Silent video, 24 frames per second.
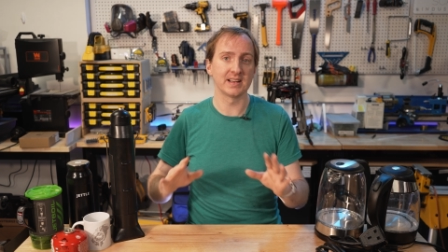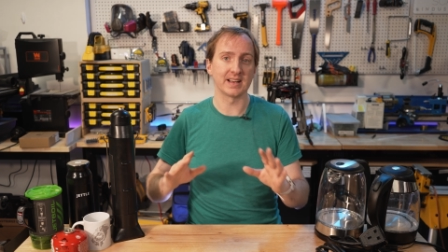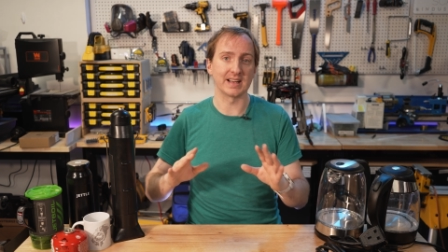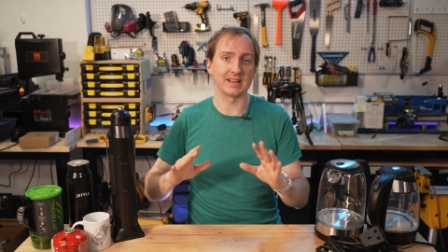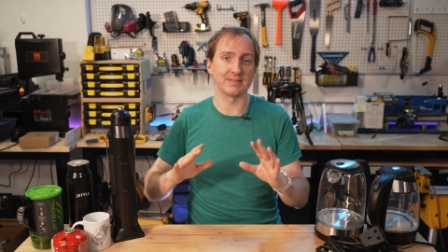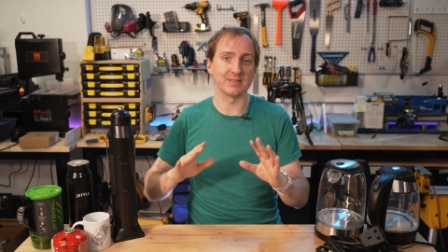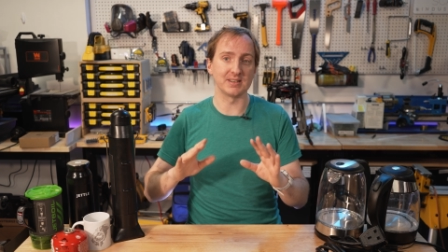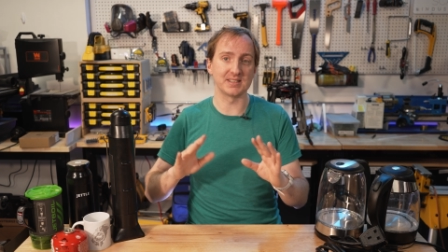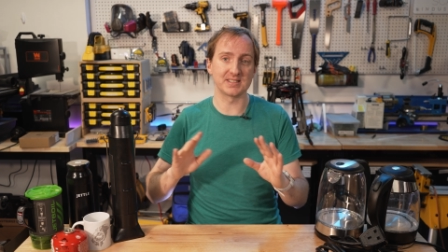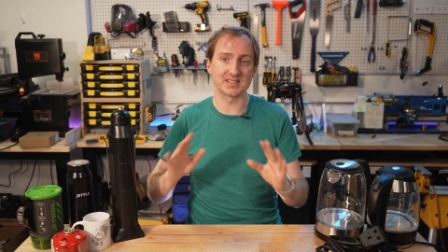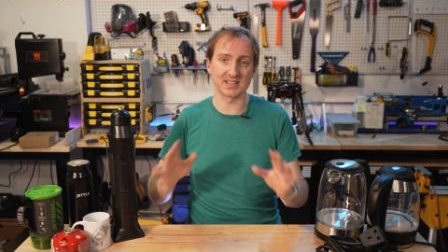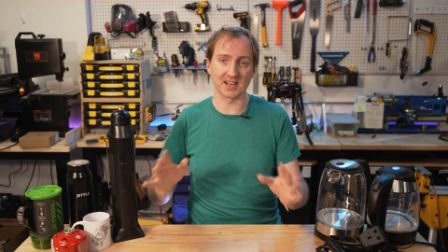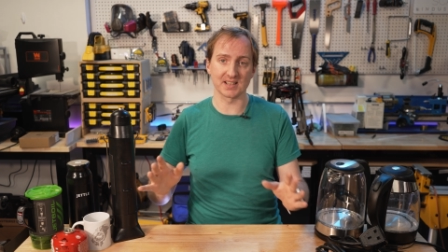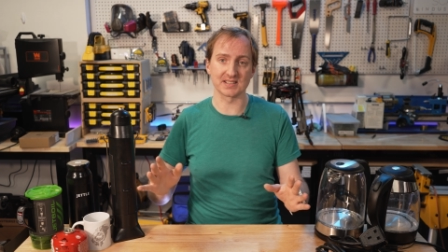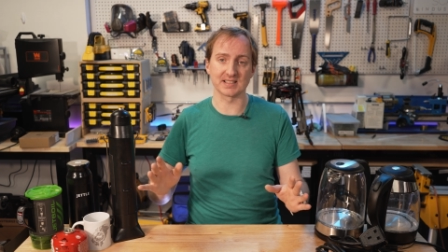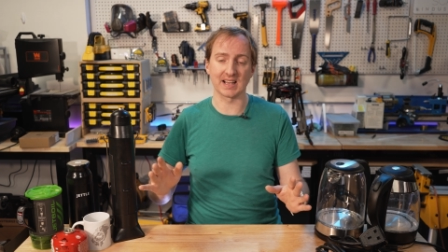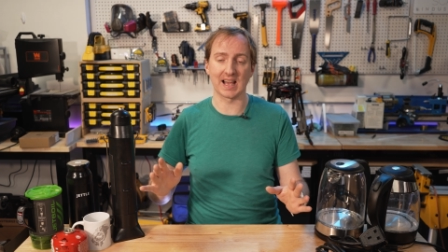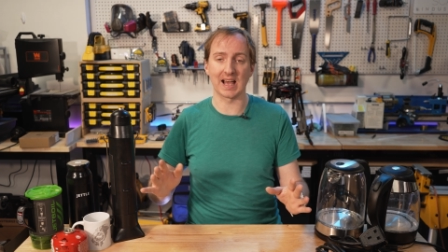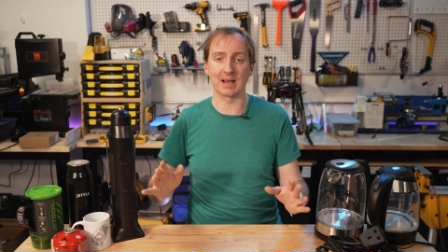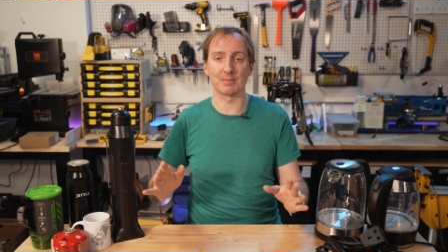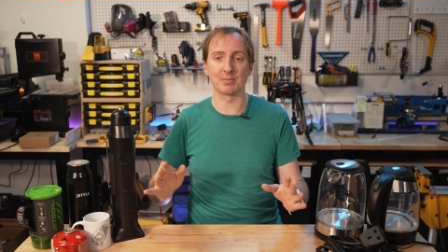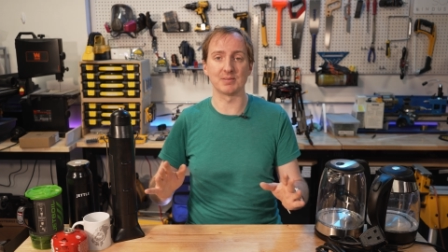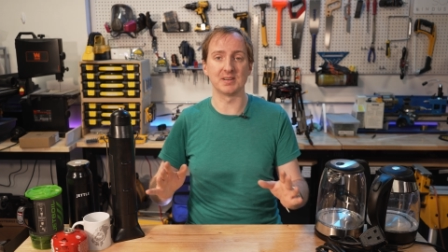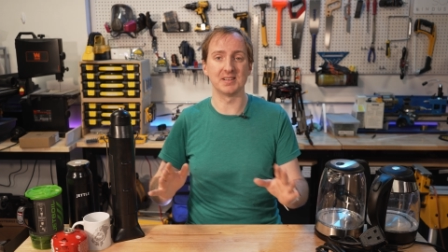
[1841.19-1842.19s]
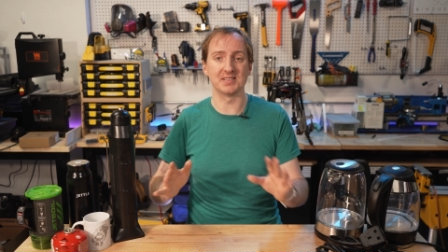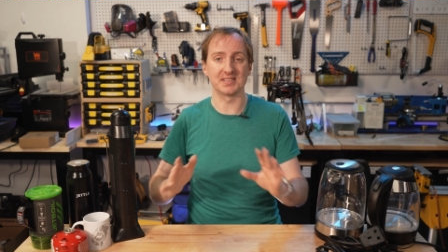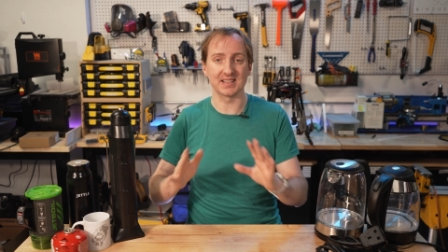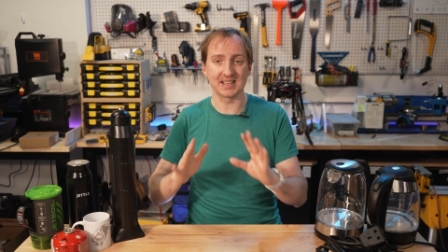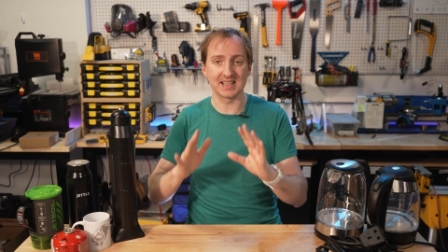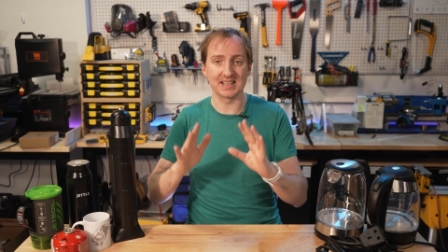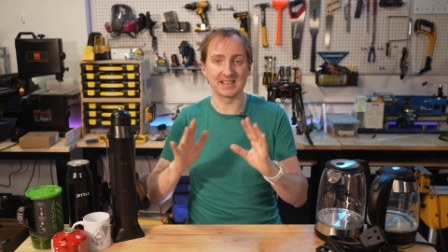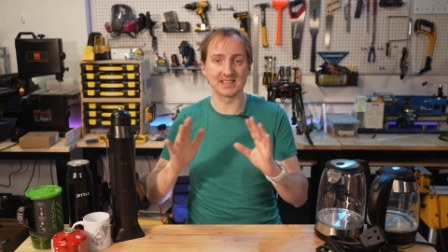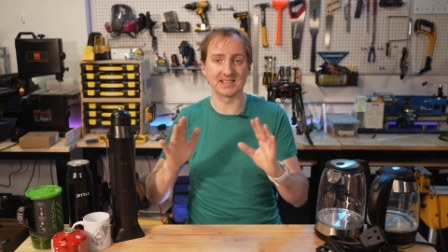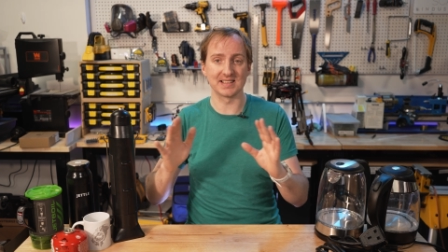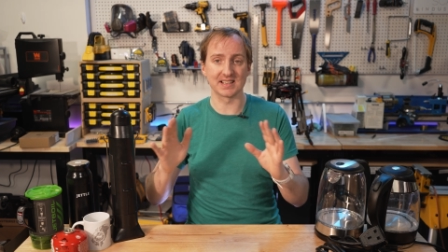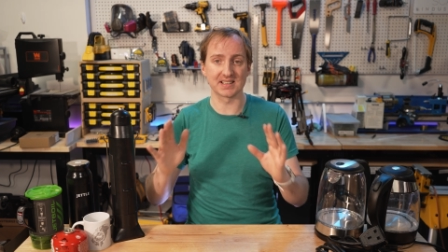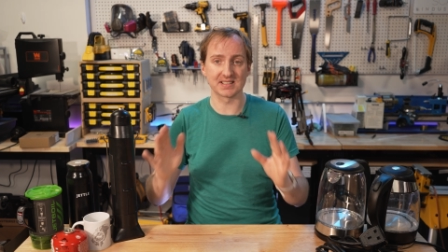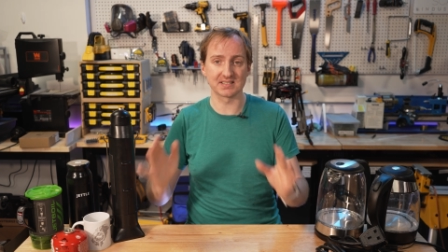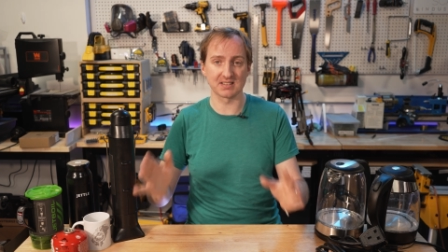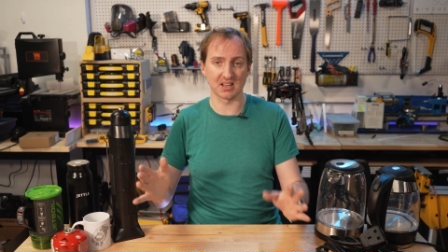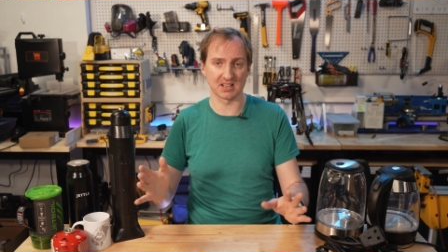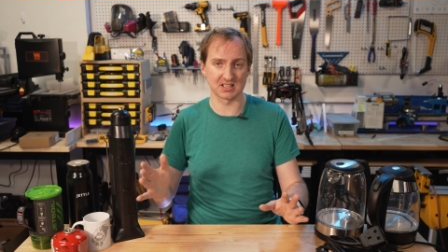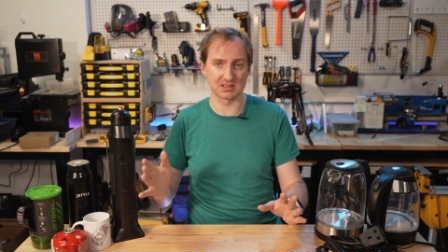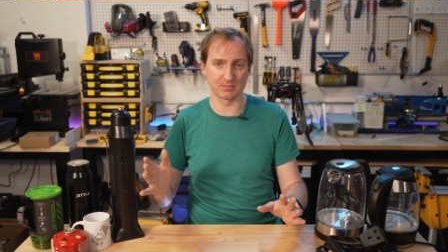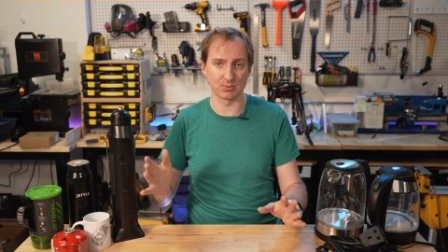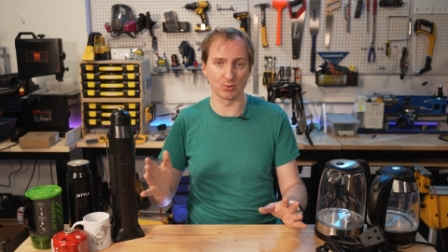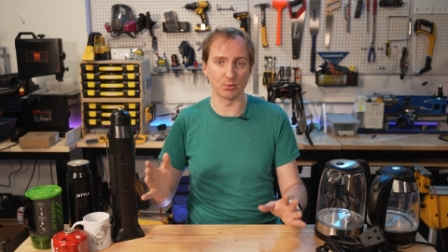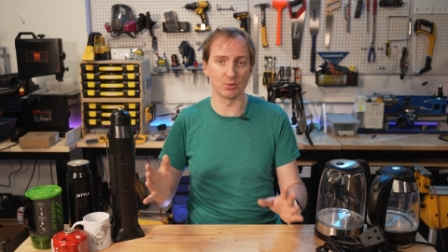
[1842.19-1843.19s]
If it does happen, it's easily
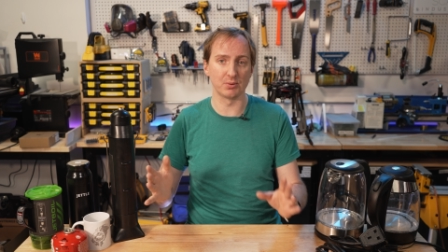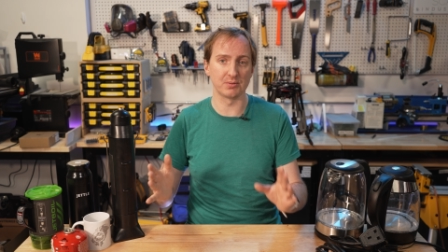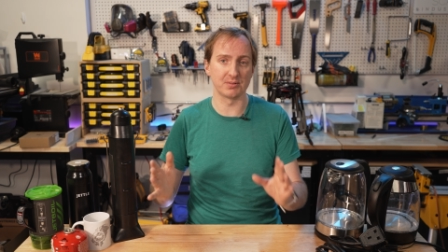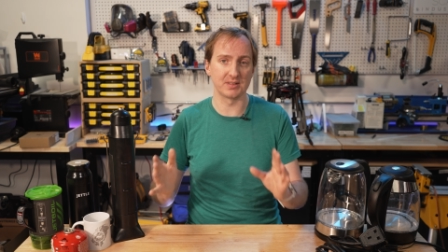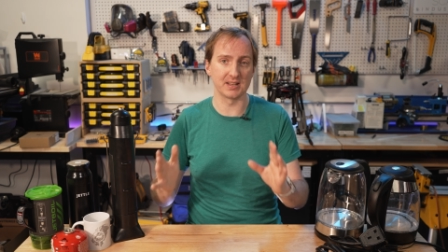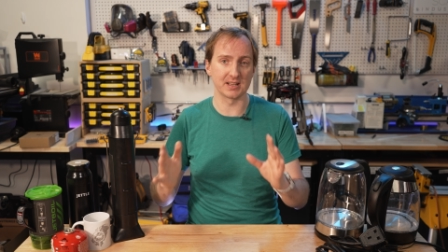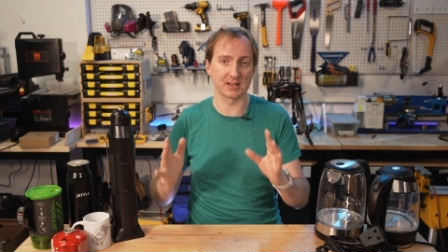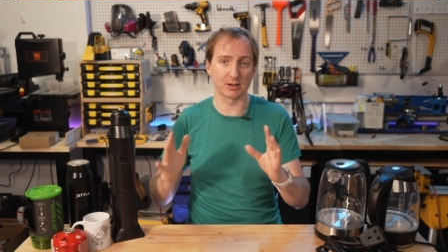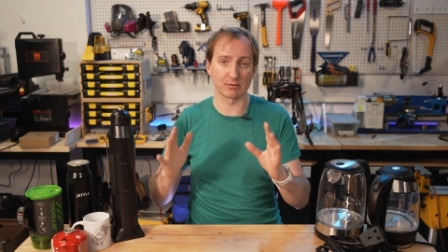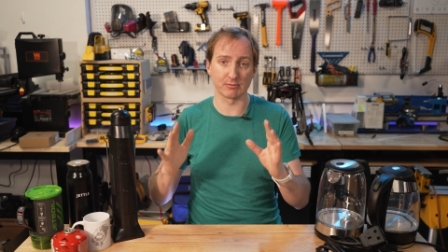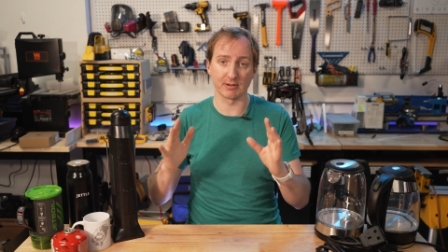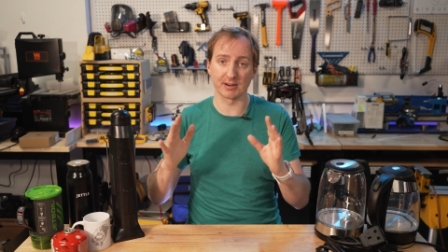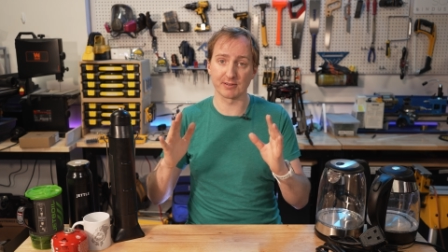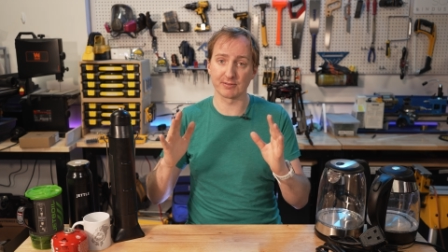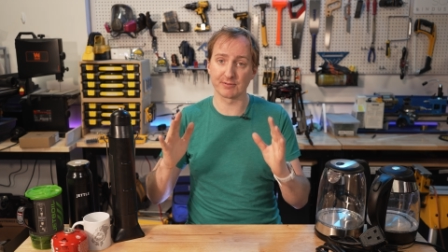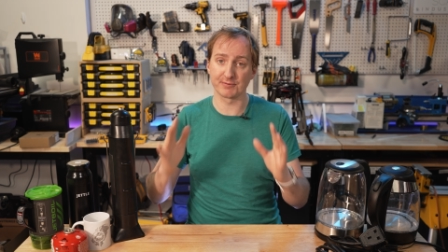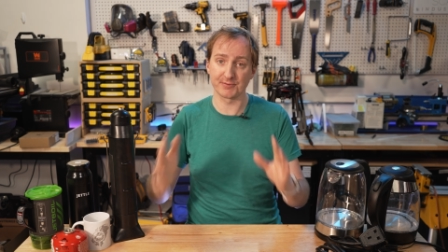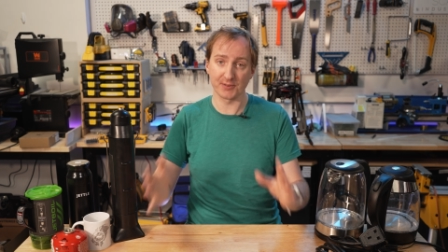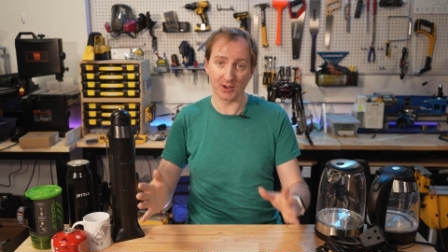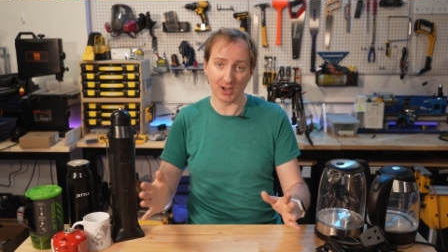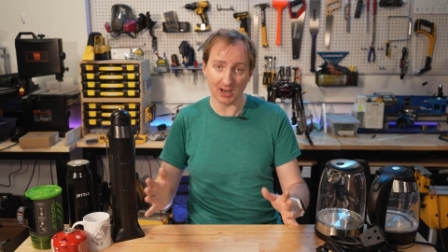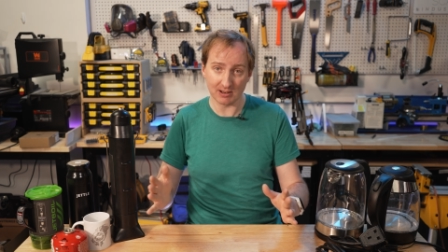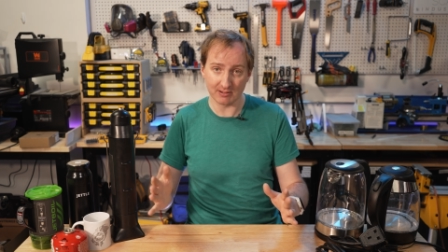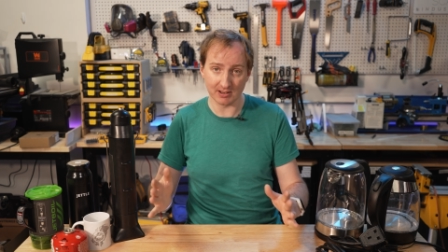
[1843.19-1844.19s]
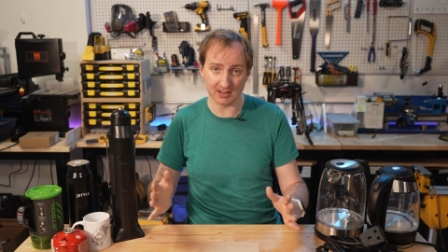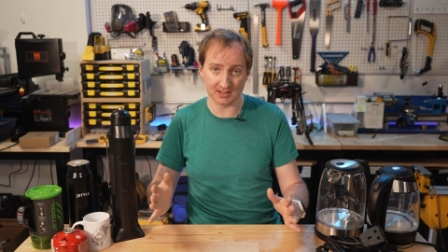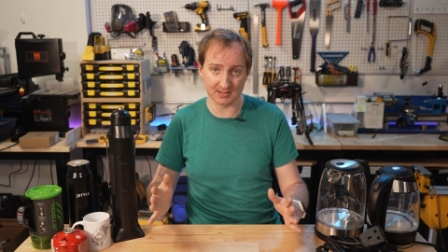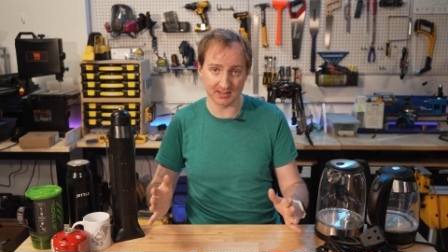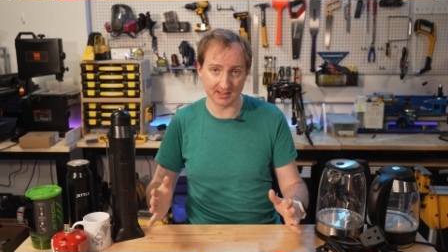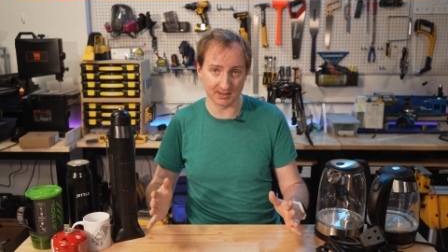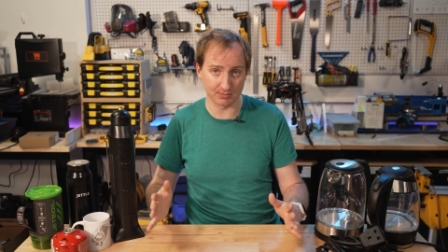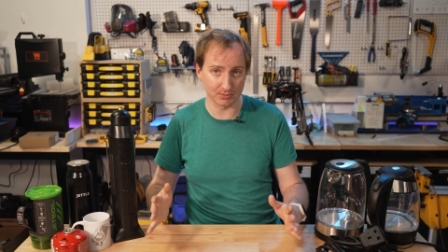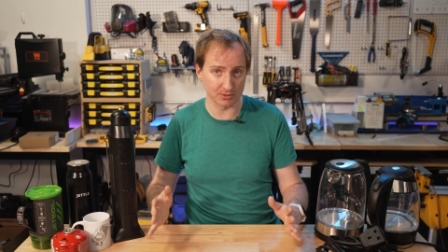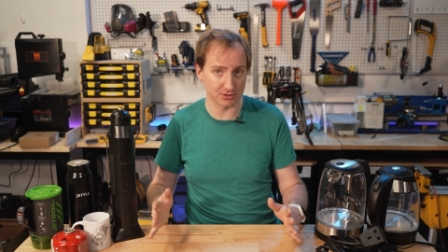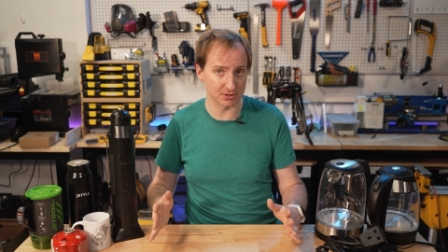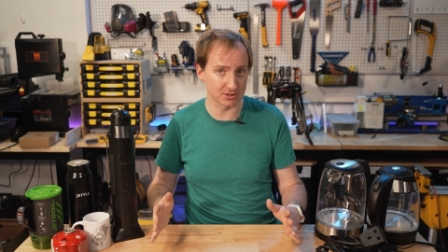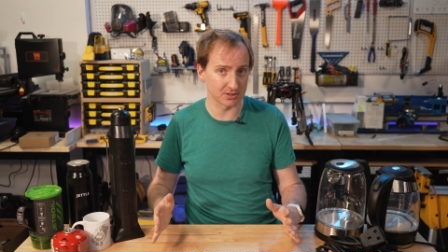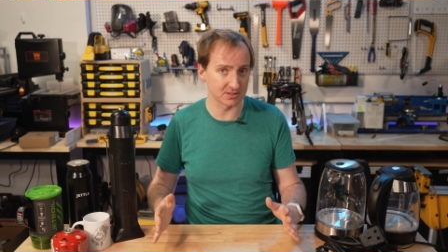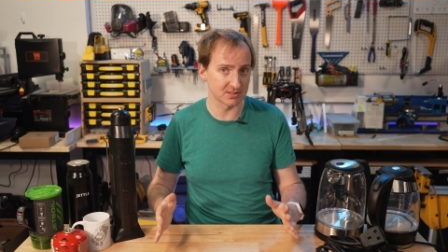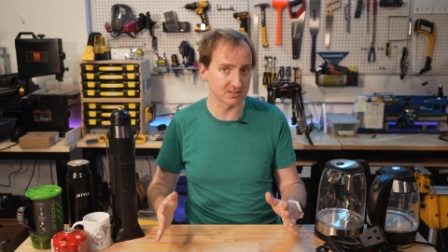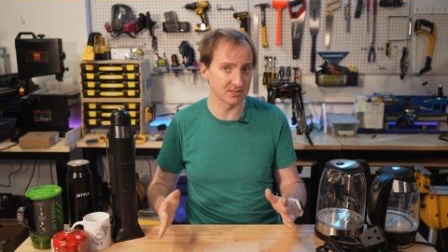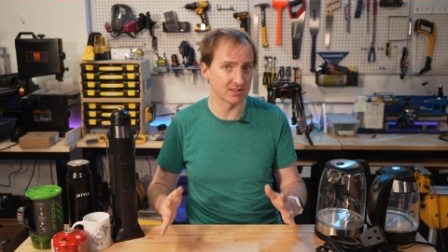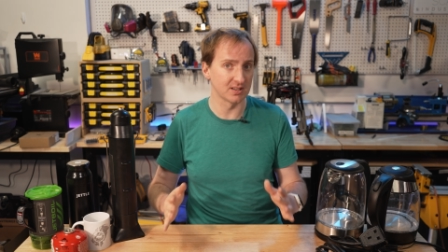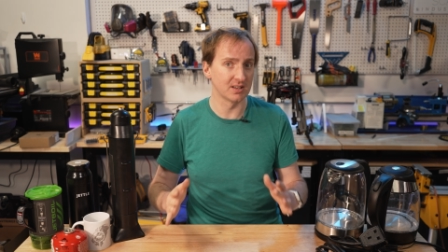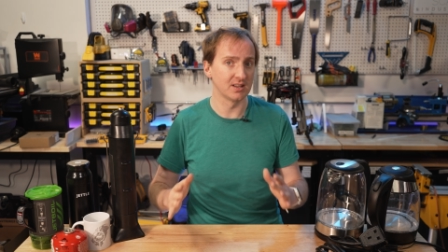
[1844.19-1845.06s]
accessible with the correct fire extinguishers.